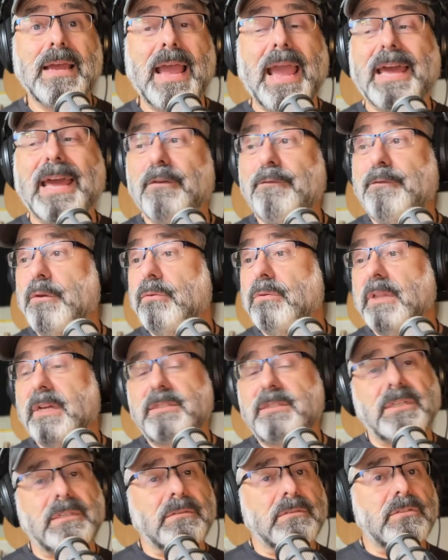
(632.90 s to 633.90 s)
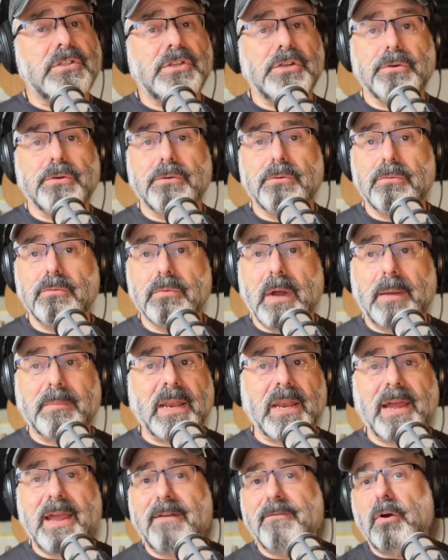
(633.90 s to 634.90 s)
And if you listen to, I
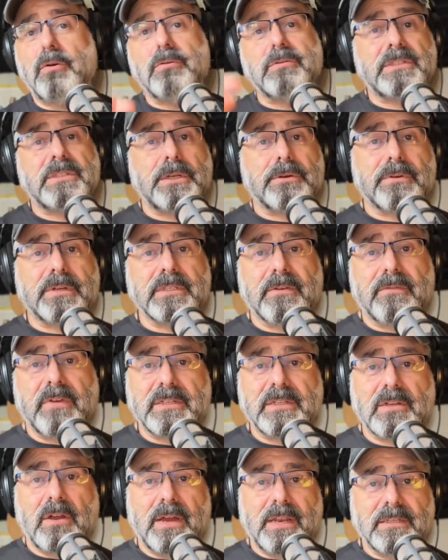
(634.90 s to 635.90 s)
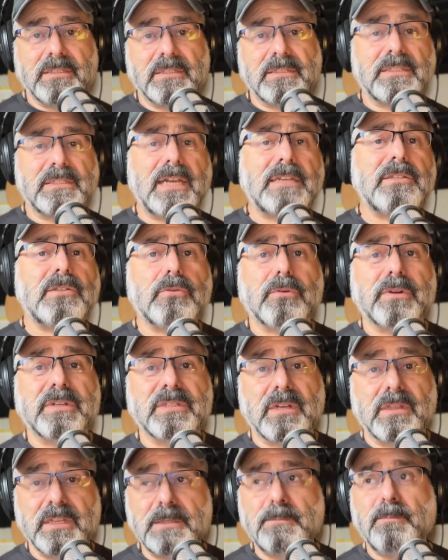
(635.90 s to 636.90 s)
mean, I have a whole series of anxiety success
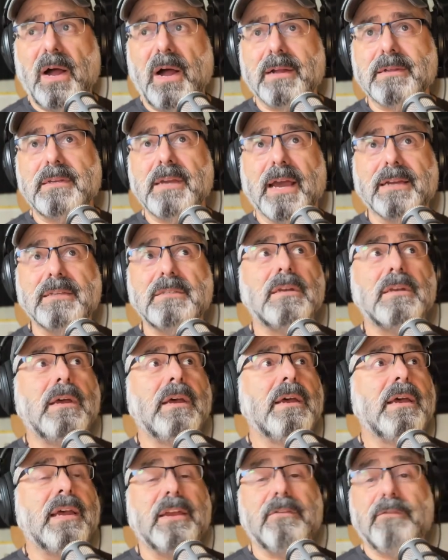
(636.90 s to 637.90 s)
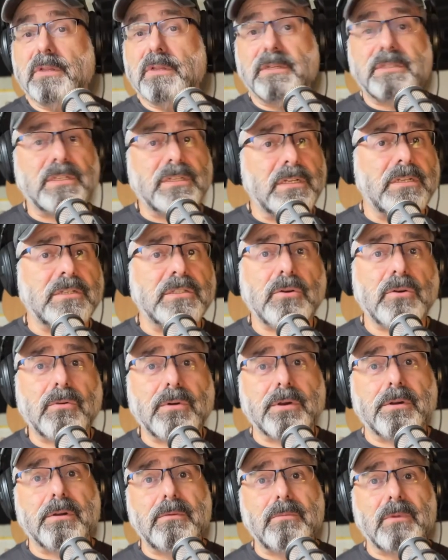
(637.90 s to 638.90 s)
stories on this podcast. If you listen to
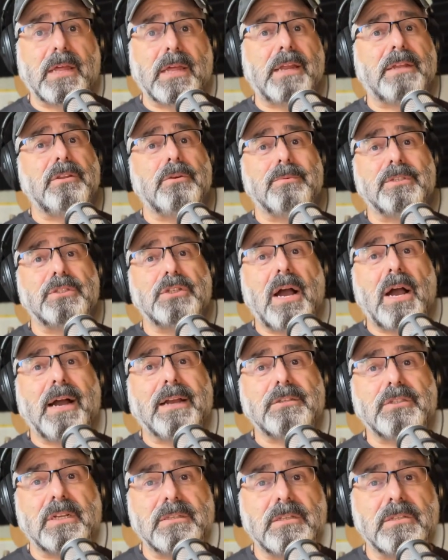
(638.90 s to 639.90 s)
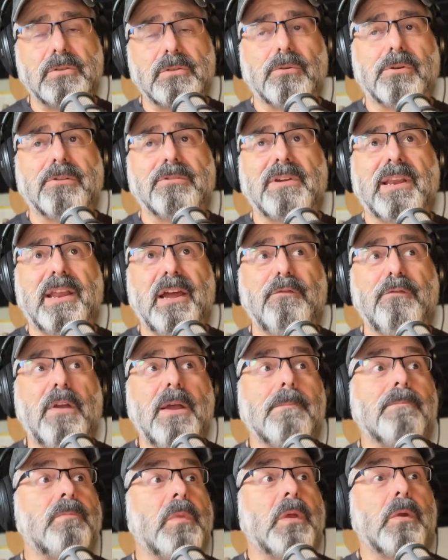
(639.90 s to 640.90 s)
Disordered that I do with Josh at
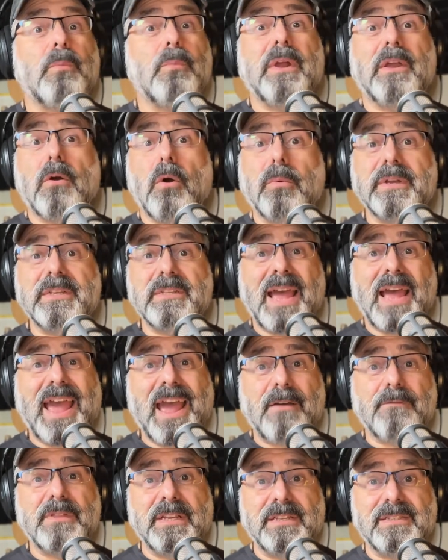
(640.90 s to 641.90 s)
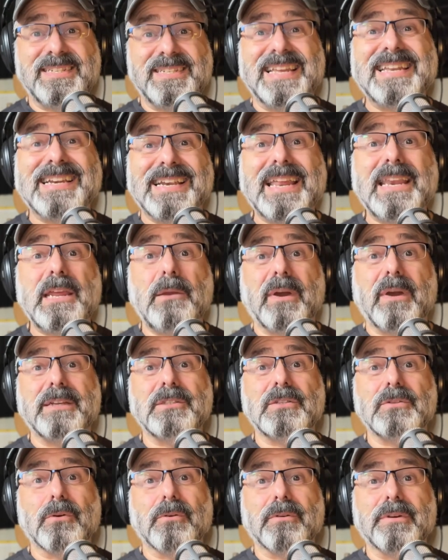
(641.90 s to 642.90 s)
disordered.fm, we always have these did it anyway
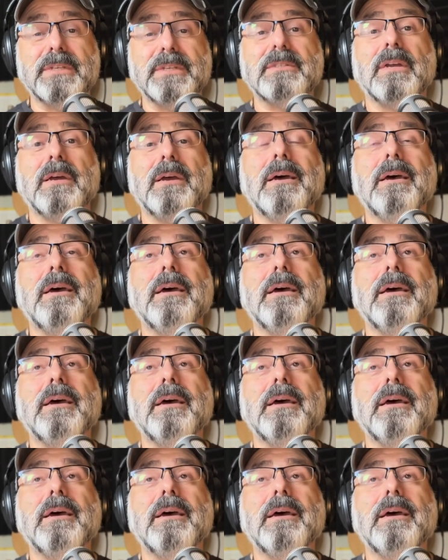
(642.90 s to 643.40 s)
stories.